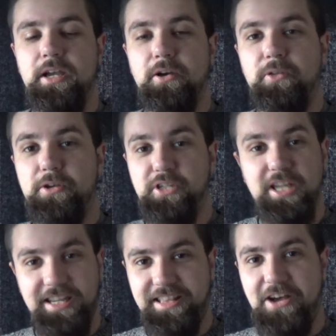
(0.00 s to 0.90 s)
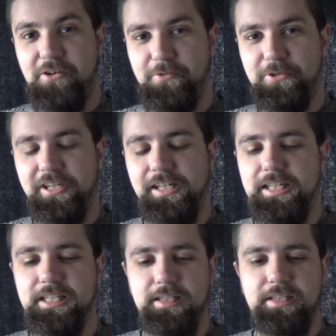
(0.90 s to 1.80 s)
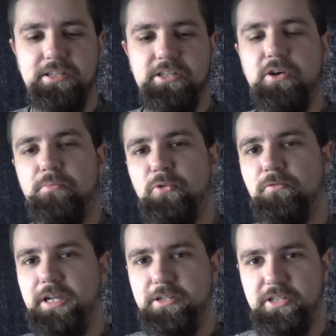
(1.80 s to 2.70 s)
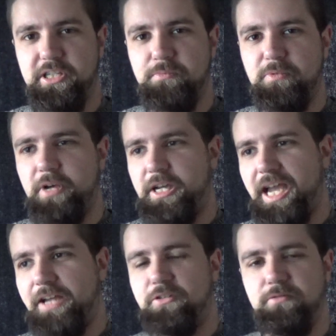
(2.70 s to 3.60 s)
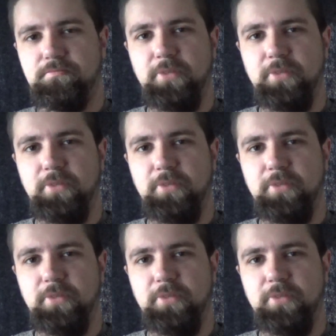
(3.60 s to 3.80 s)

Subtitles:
Although saying that, ironically, this has got more range than some of my actual